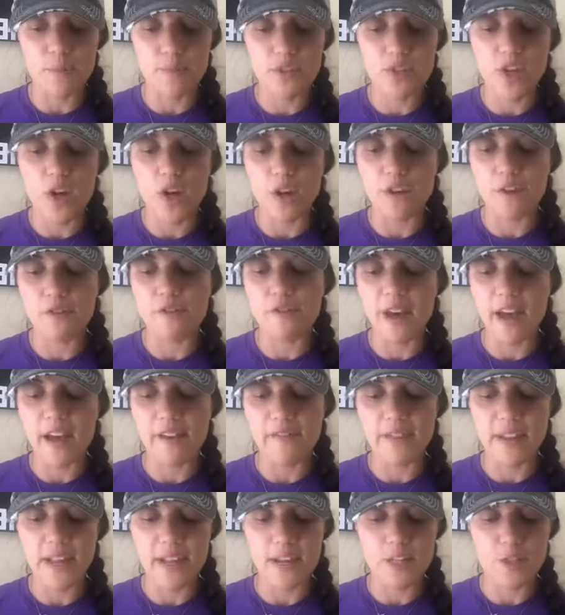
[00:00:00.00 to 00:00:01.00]
It's called a
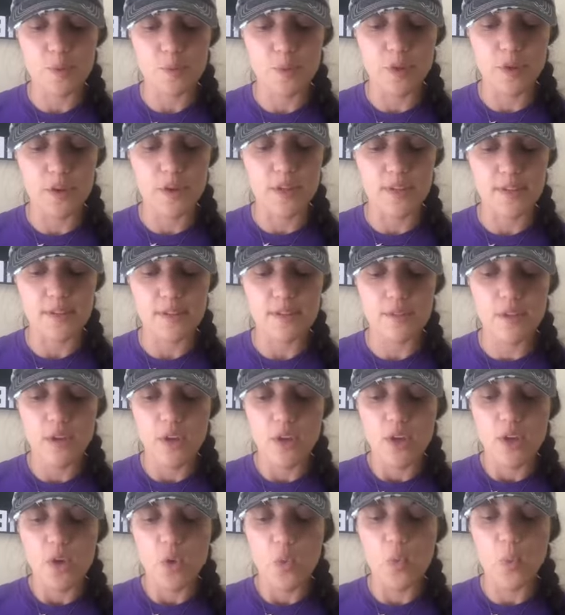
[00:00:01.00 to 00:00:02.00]
five day experience
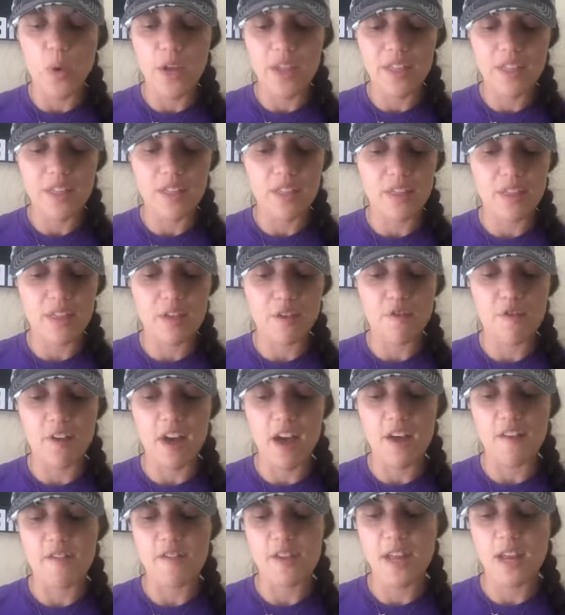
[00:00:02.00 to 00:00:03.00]
with the
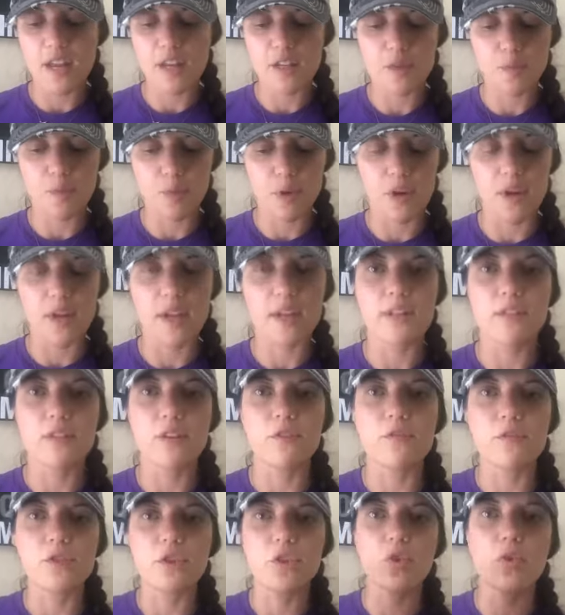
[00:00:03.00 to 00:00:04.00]
five day experience
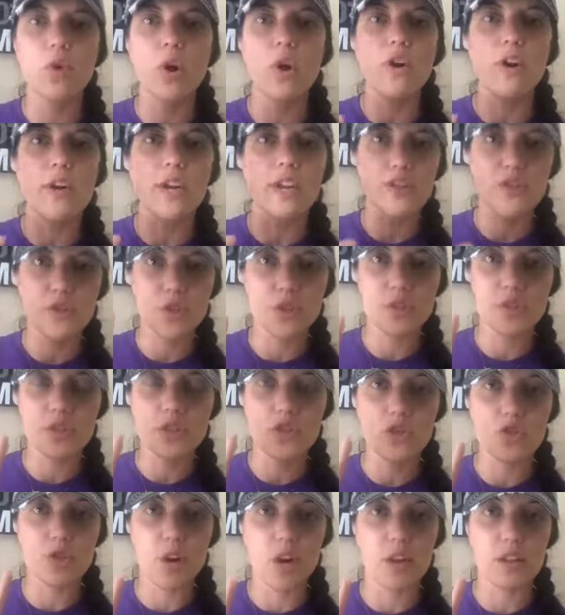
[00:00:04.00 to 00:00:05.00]
if you are interested
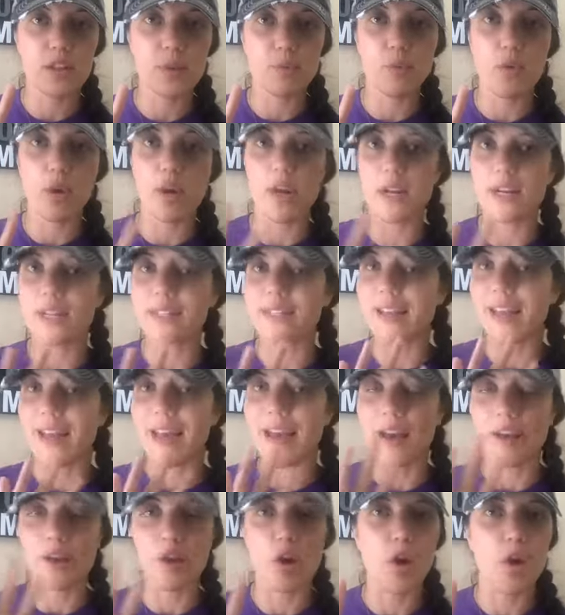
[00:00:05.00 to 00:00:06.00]
in trying the product
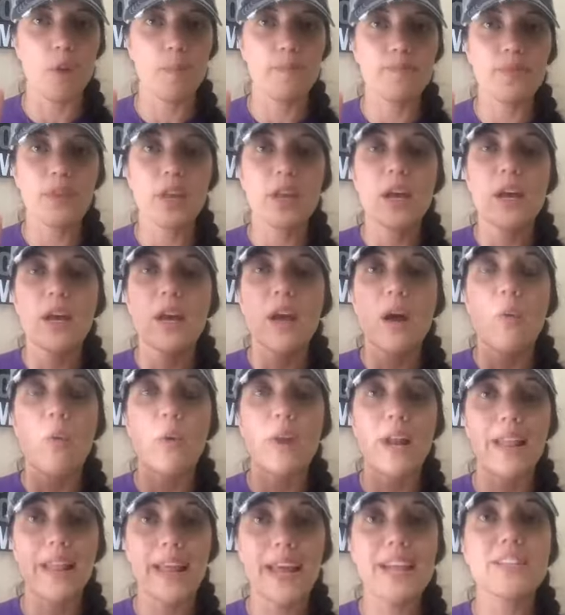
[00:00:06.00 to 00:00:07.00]
at all.
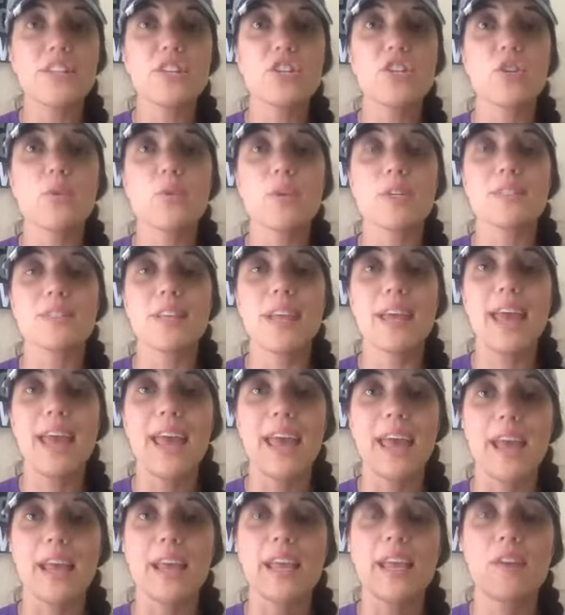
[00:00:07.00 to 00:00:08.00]
What I like to do is say,
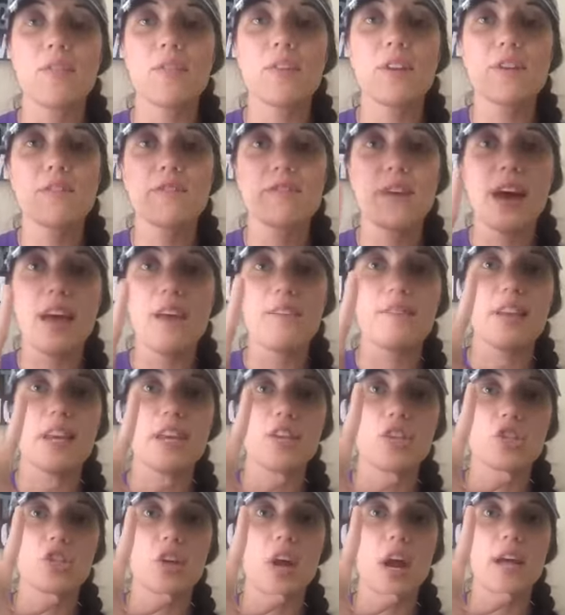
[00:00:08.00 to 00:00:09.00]
hey, give it a five day
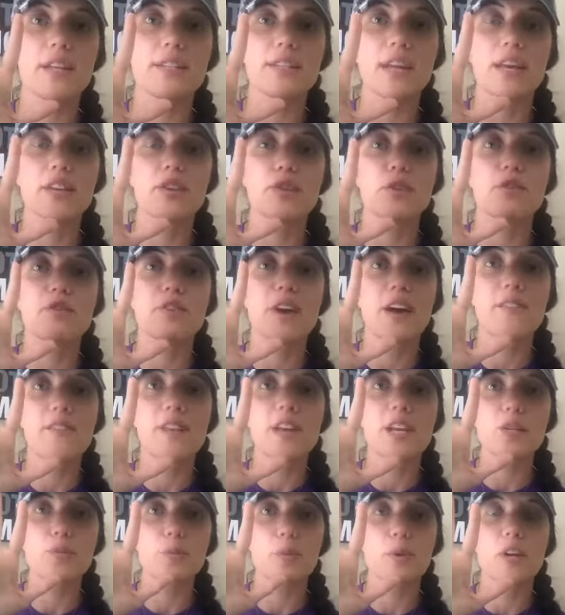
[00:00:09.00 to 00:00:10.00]
shot. I do a five
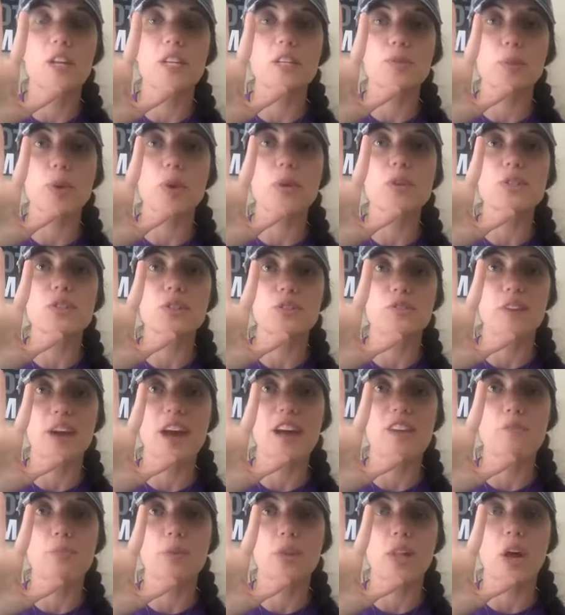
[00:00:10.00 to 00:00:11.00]
day experience, post a
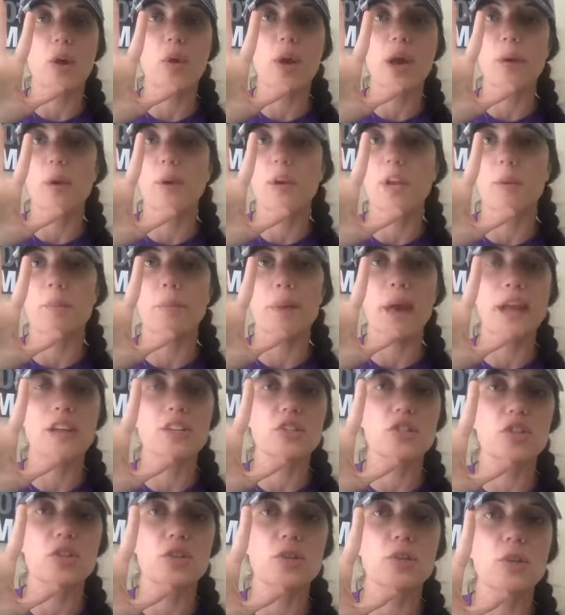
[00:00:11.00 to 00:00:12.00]
five below. I will get back
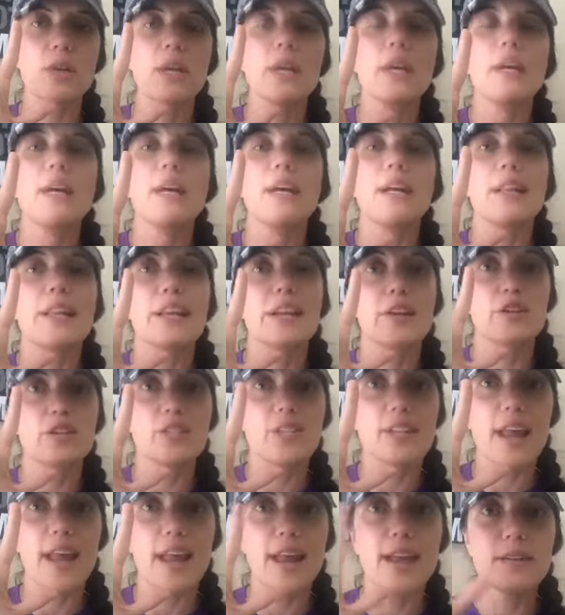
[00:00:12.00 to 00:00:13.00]
to you later
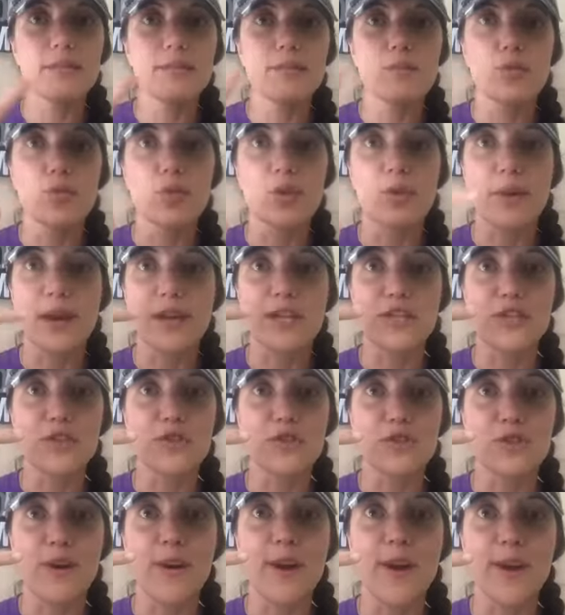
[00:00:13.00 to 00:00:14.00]
today when my
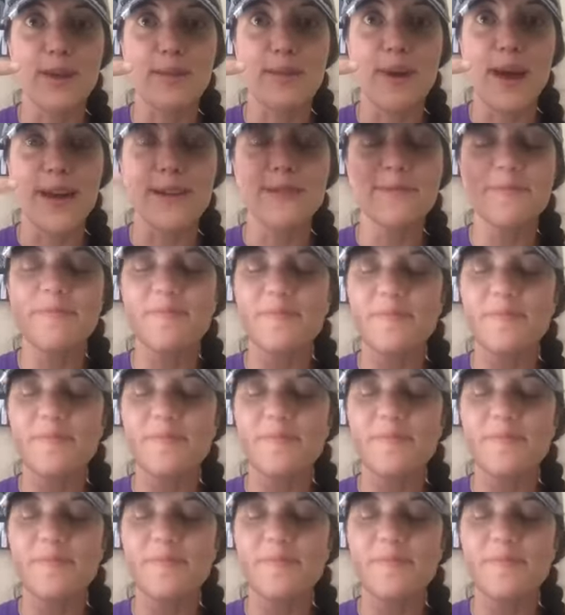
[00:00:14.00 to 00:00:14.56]
children are occupied.